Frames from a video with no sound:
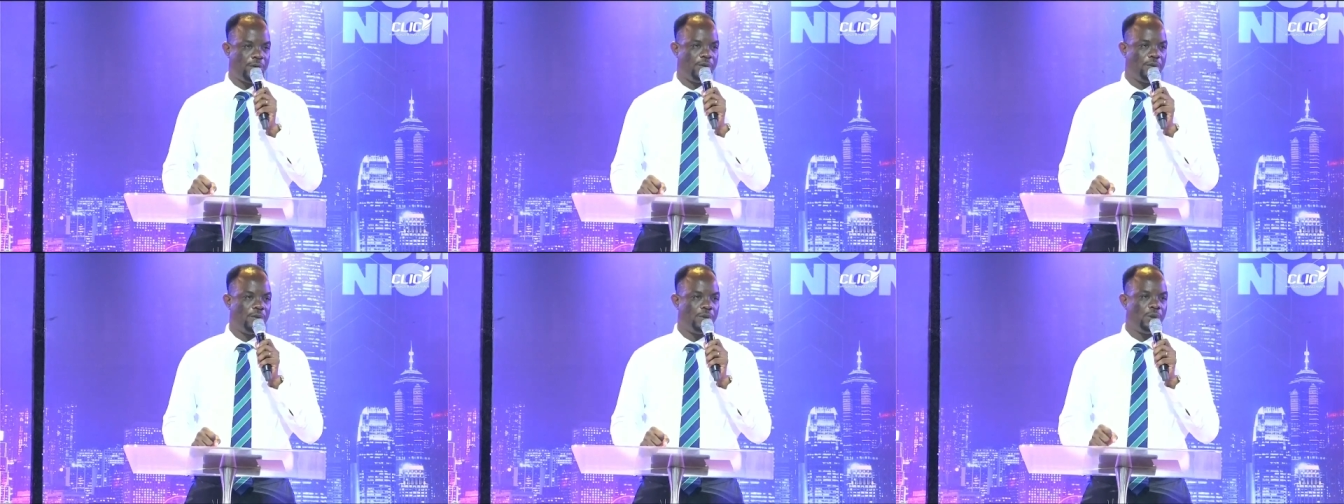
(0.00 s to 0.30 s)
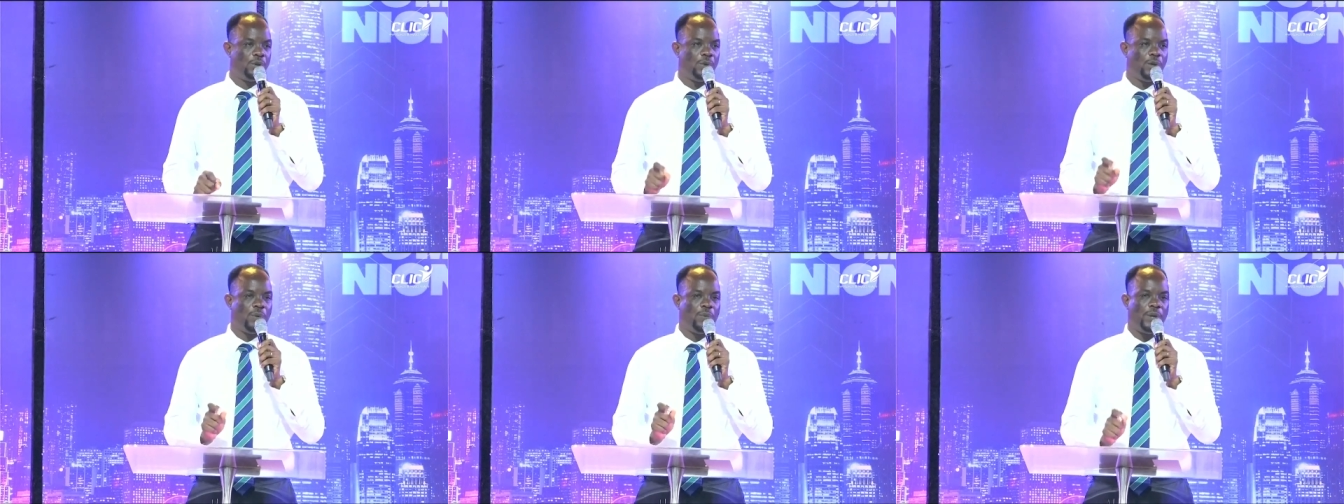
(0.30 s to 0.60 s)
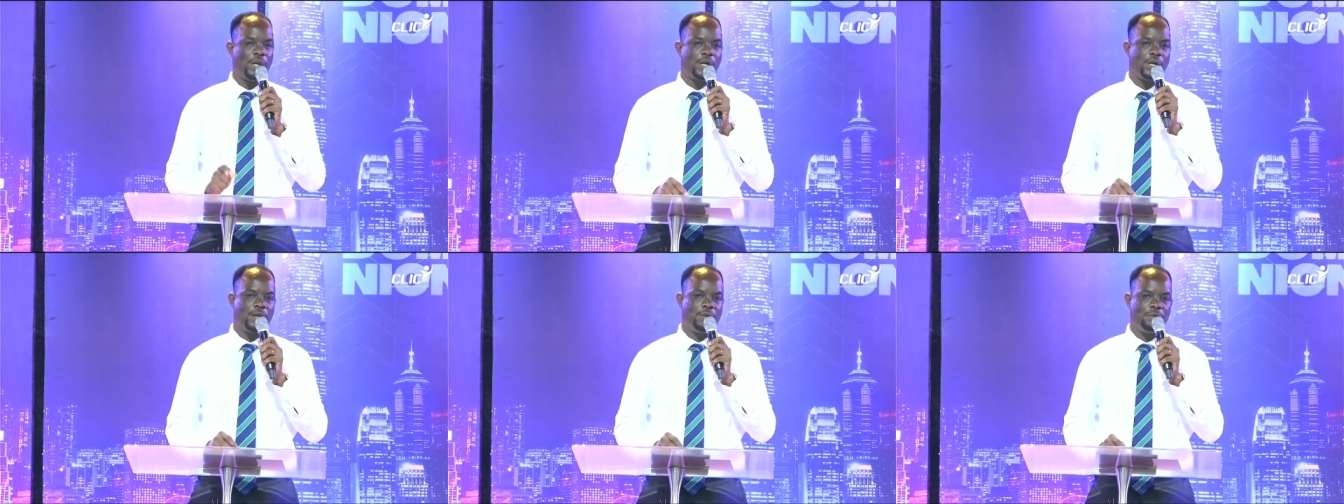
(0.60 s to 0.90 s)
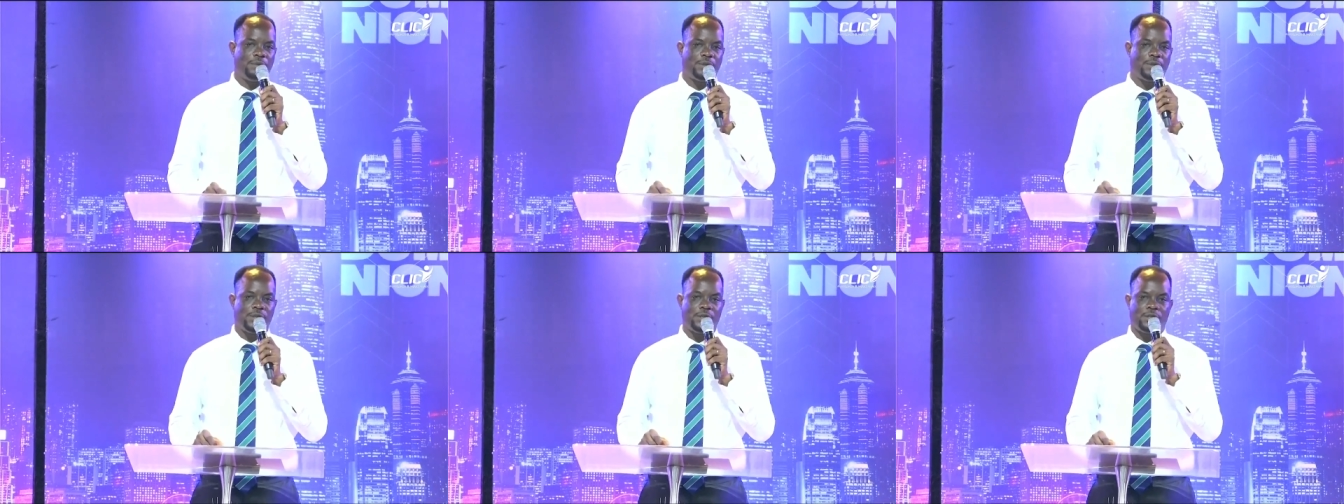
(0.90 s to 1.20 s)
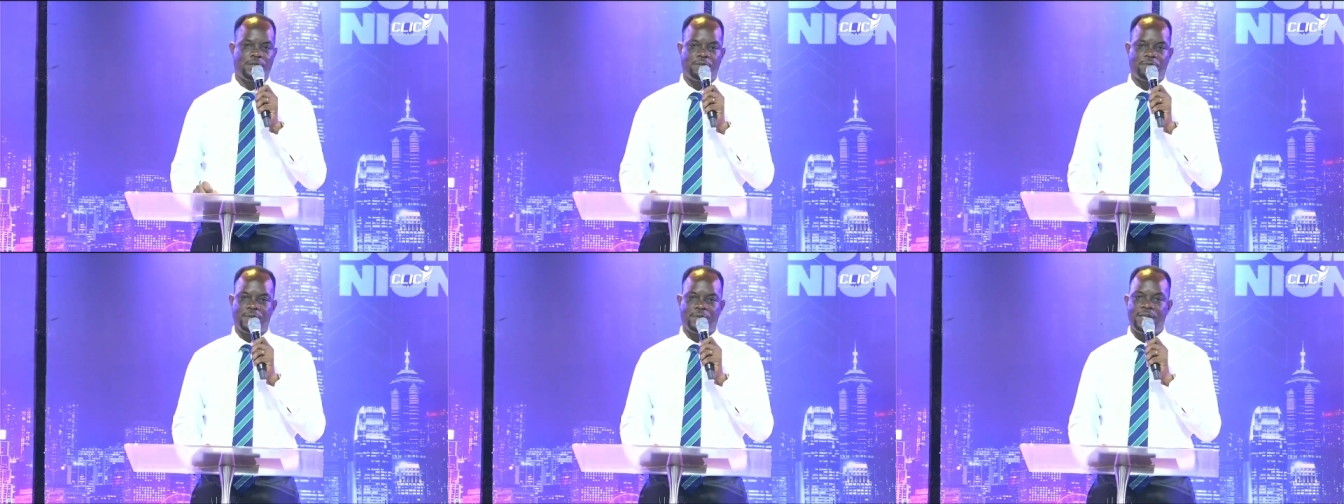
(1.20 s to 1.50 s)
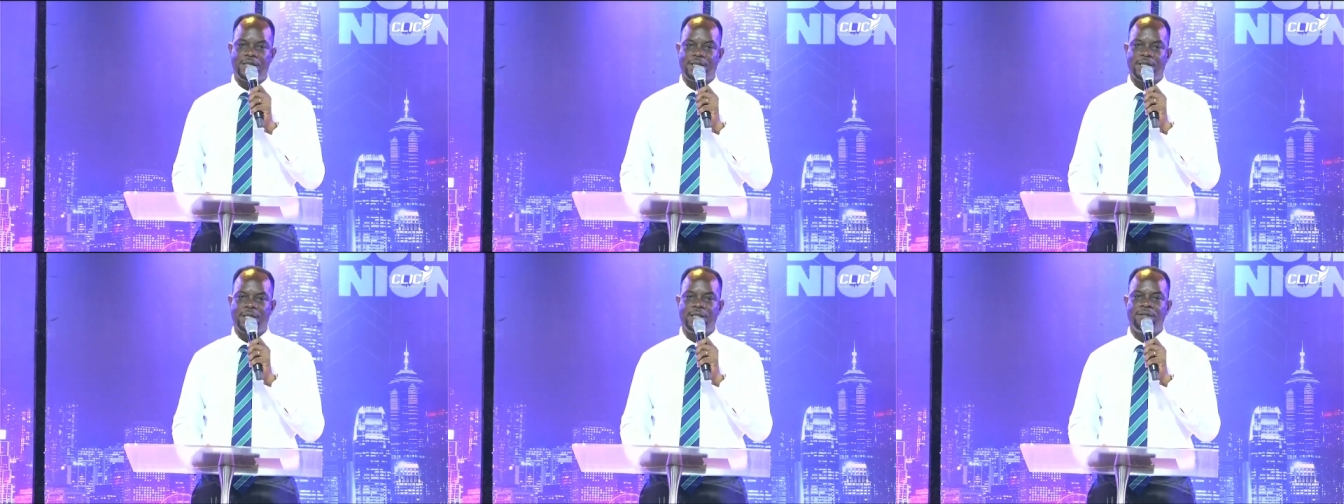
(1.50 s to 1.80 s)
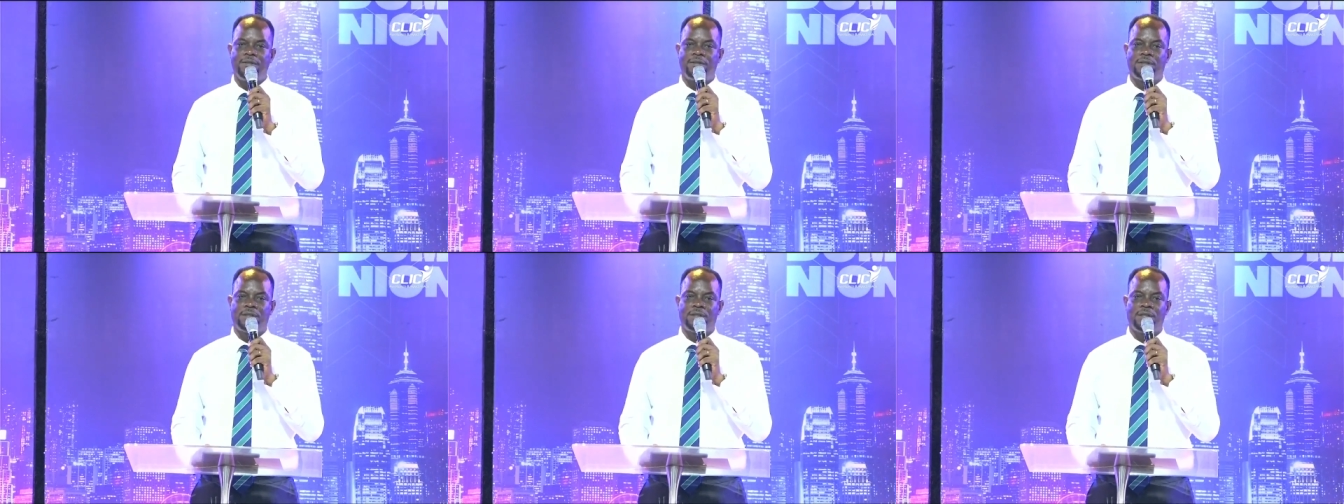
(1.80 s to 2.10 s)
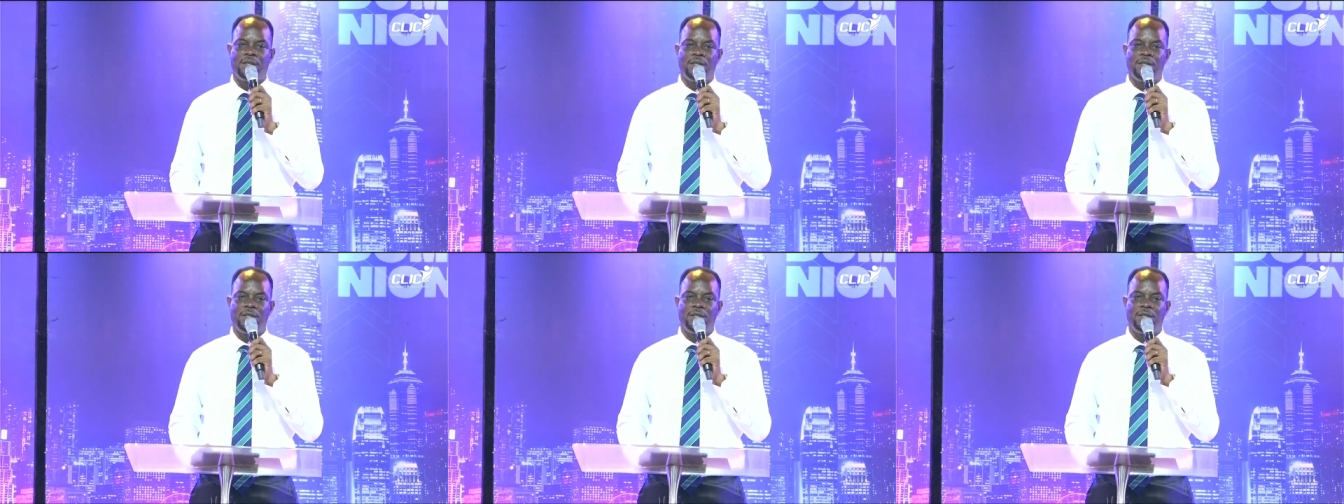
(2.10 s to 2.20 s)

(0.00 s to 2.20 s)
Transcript: You are welcome to His presence.